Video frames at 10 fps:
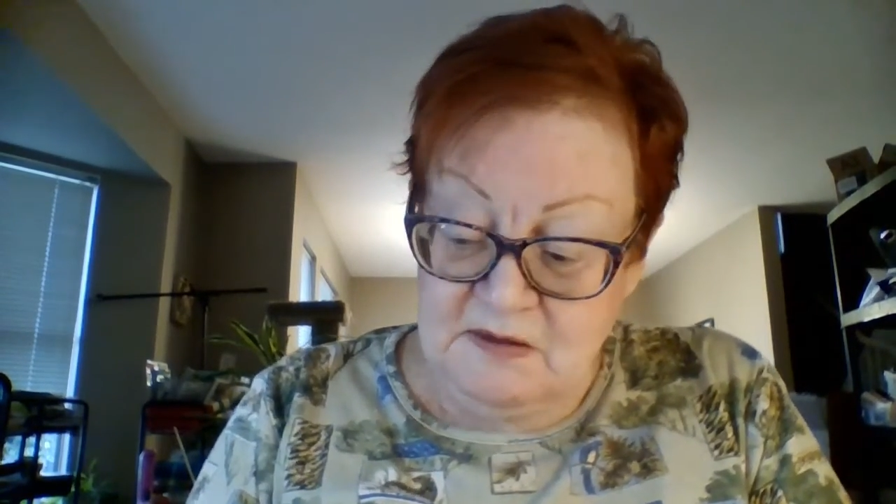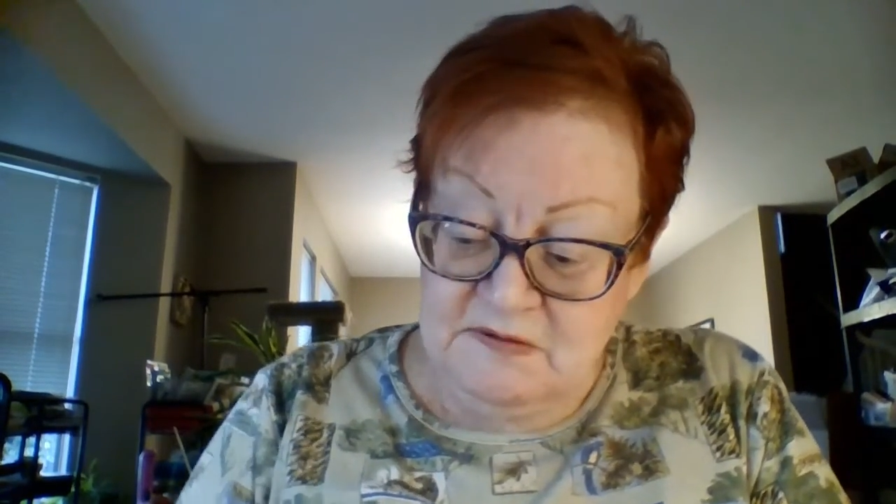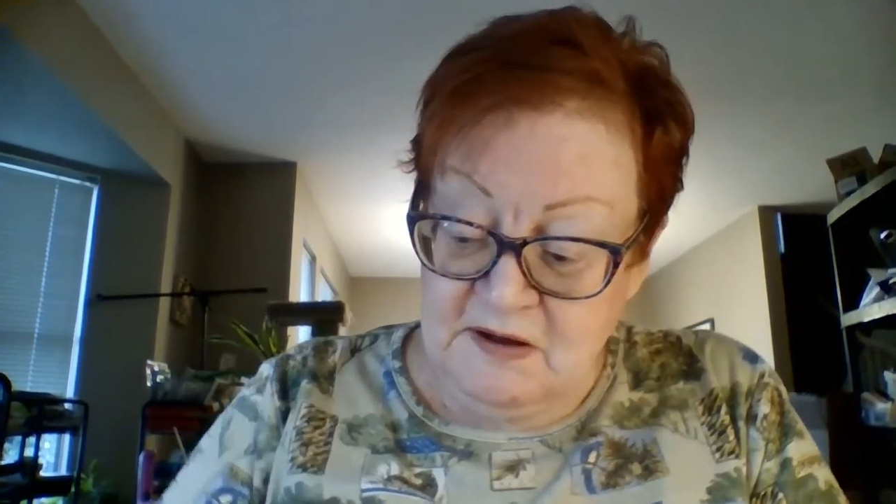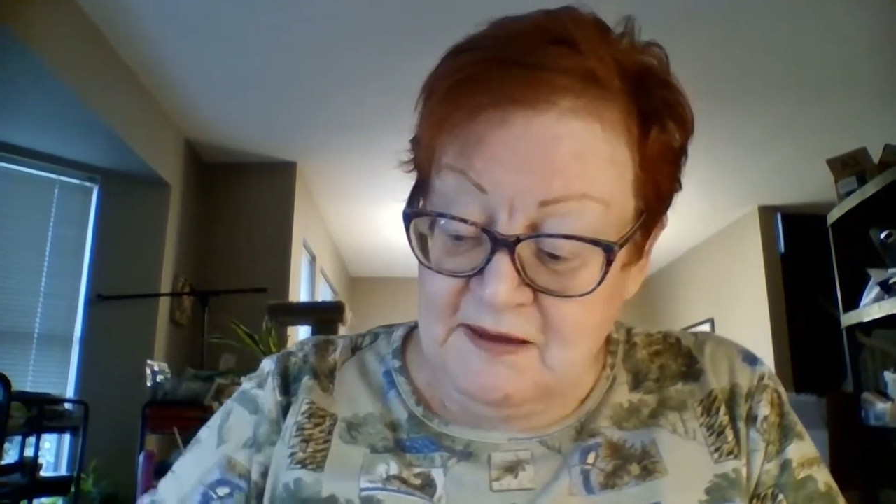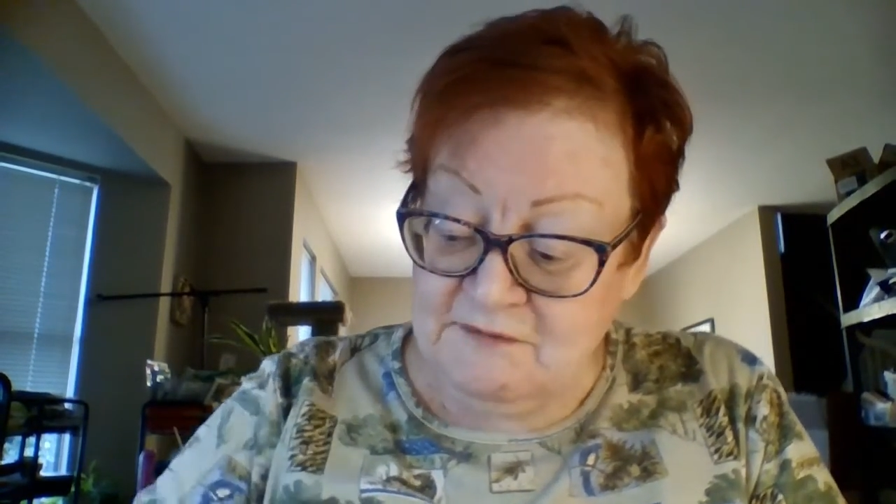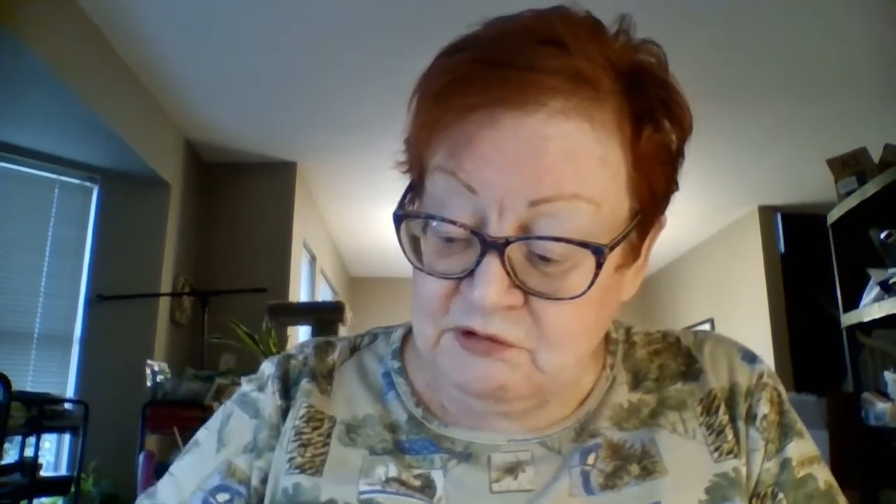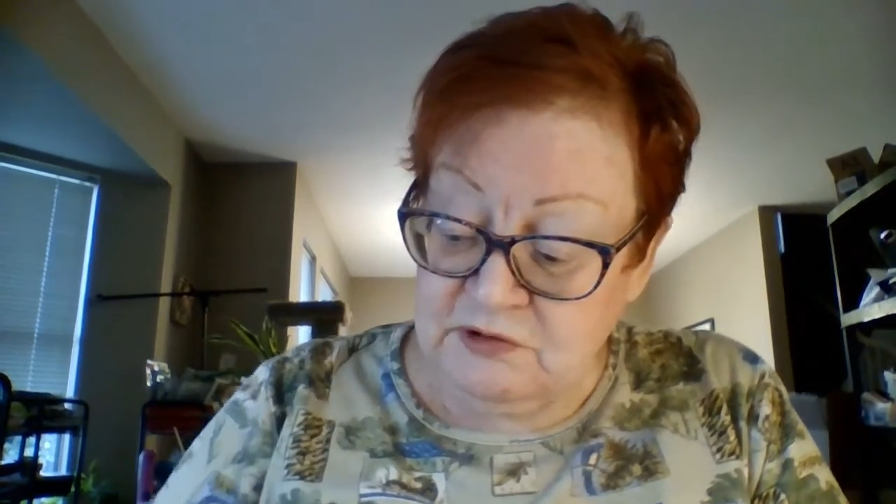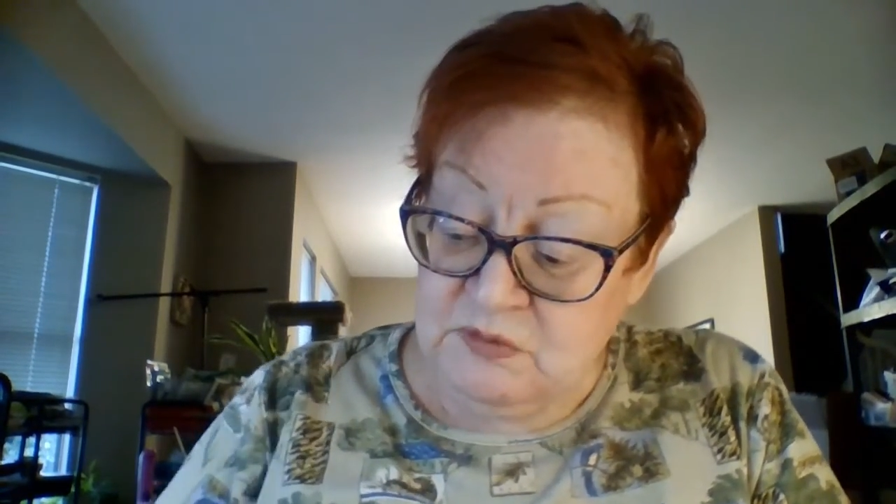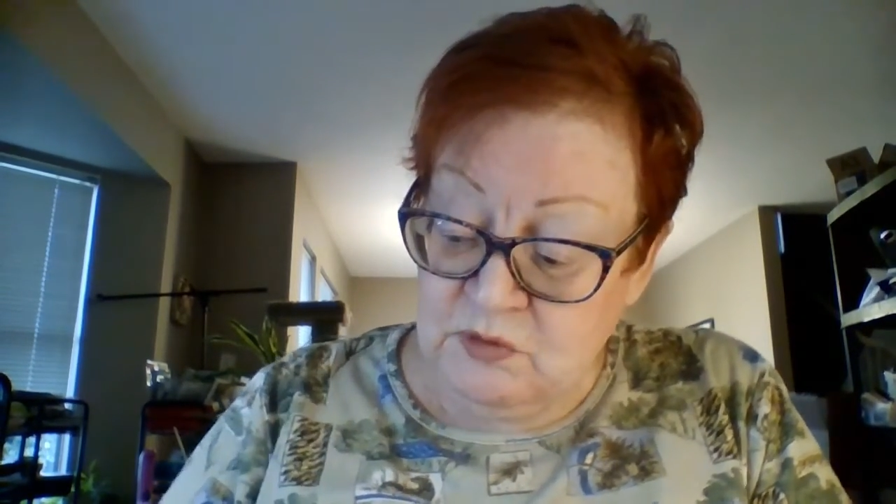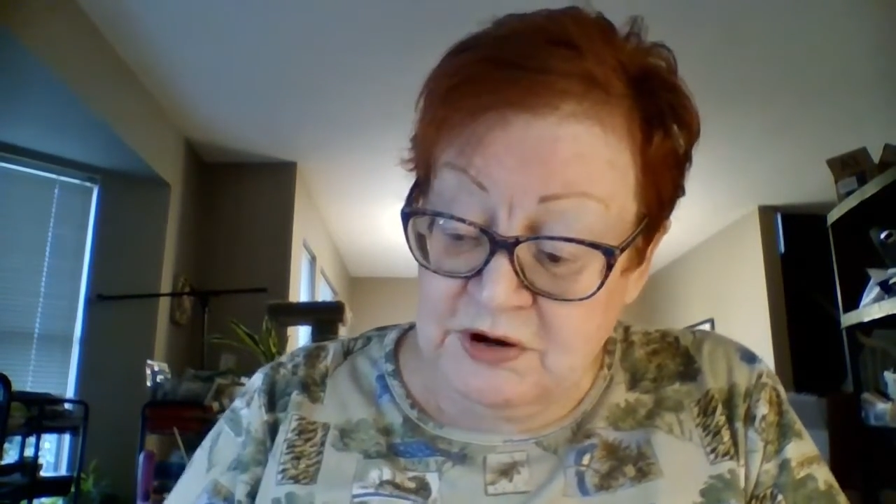See, I have a
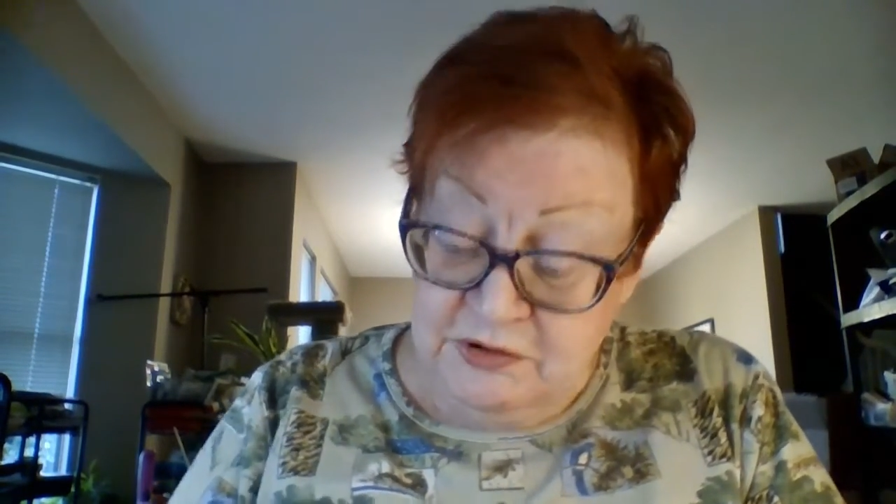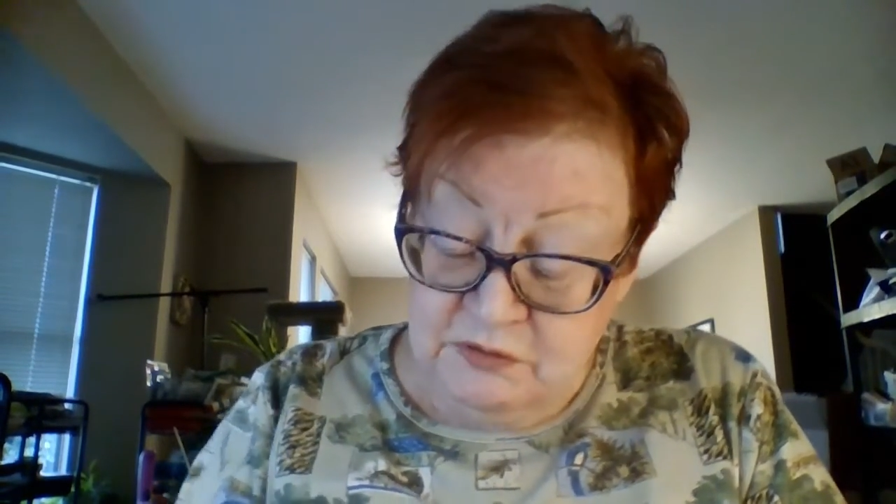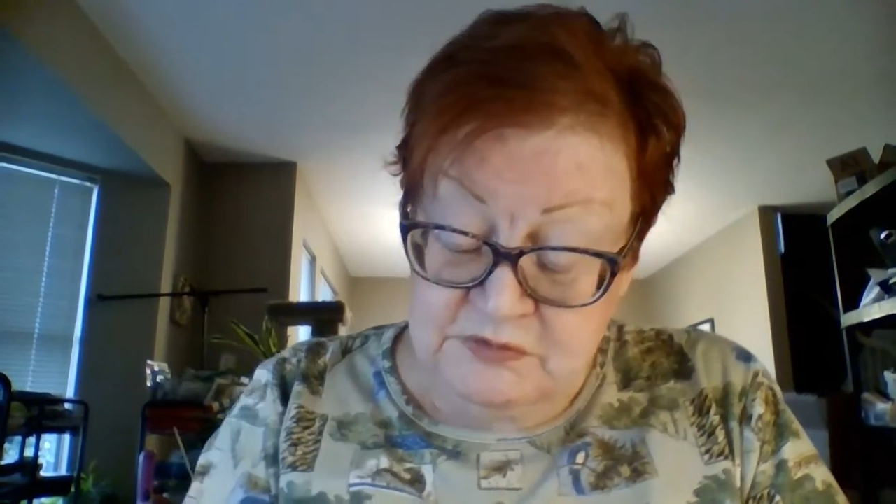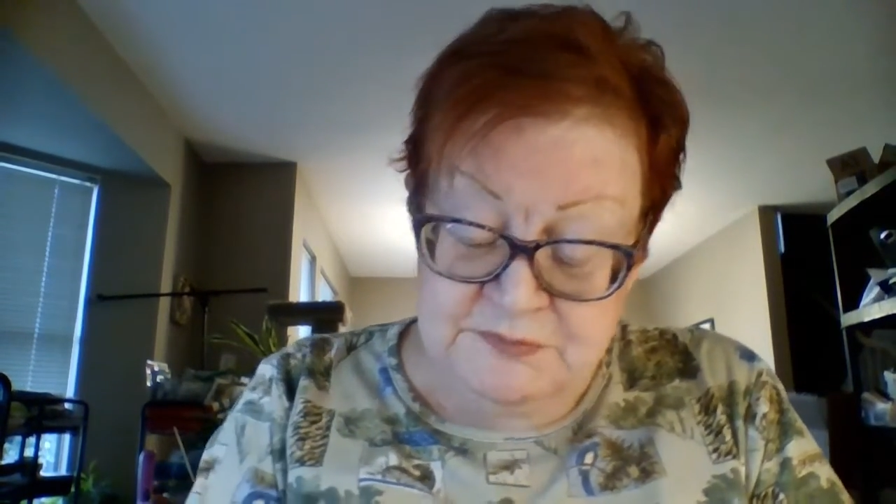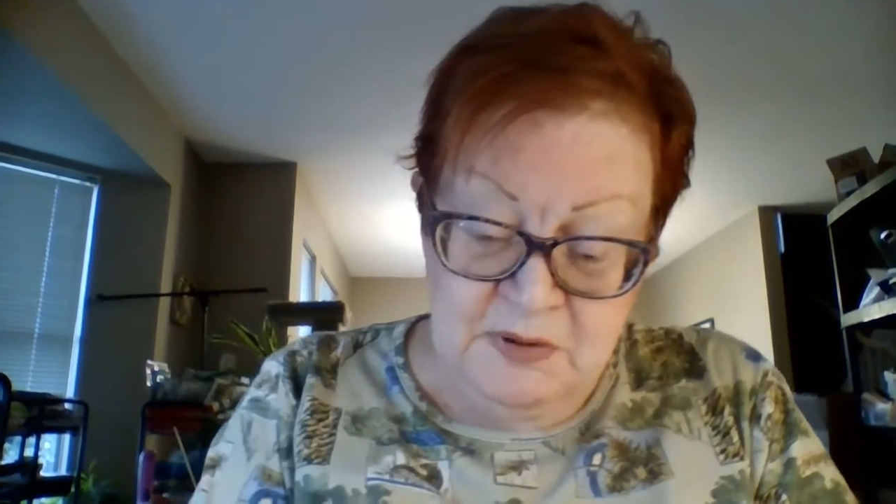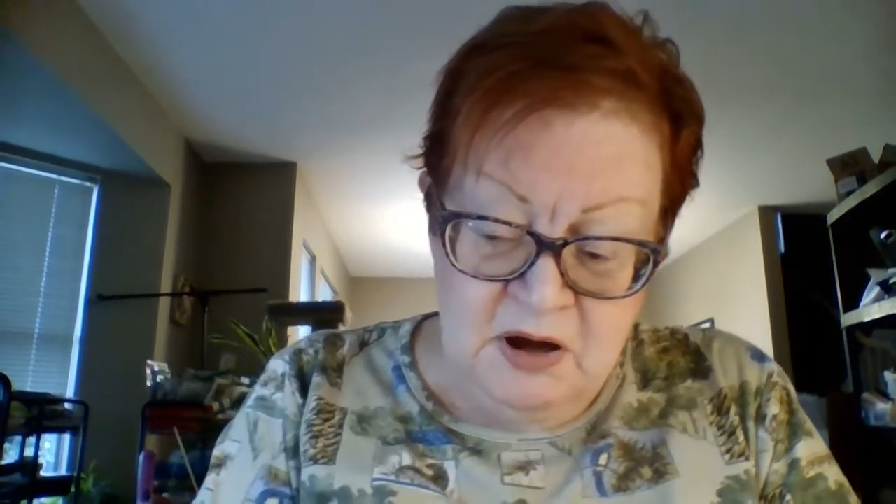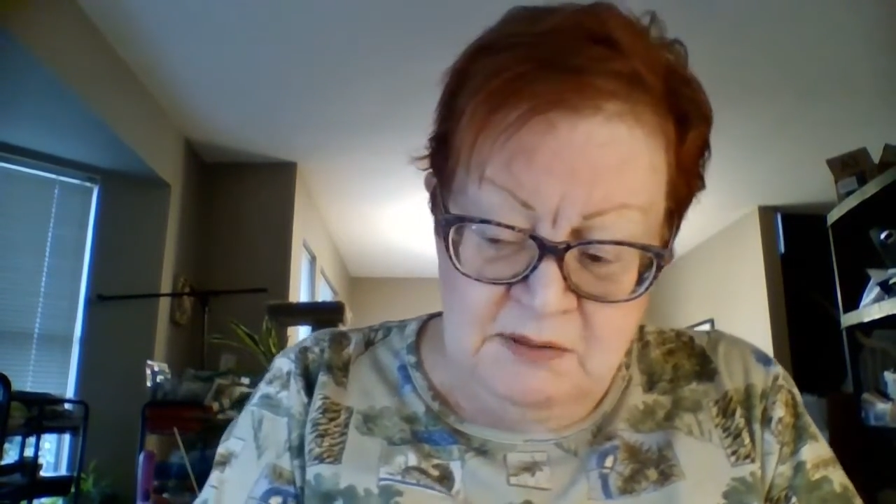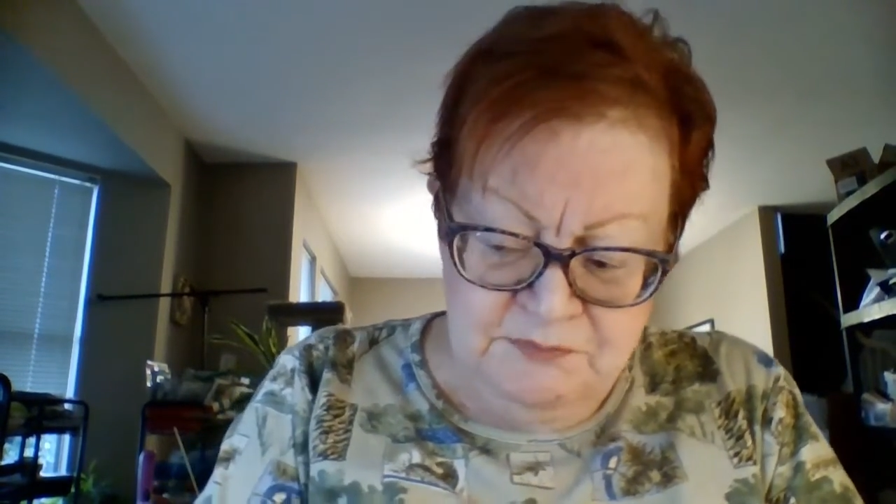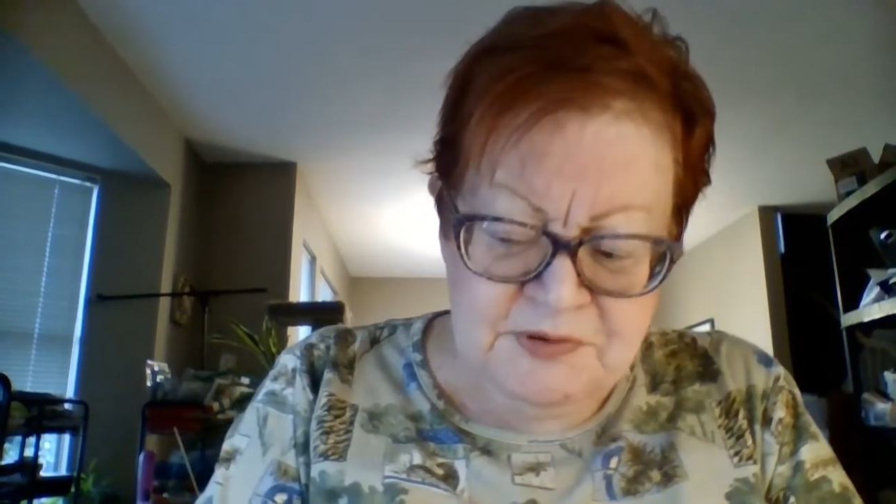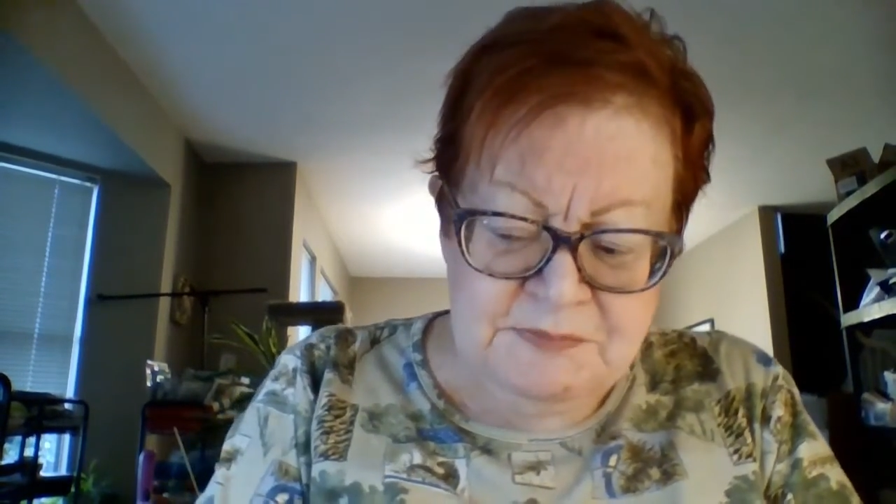green one here that was bought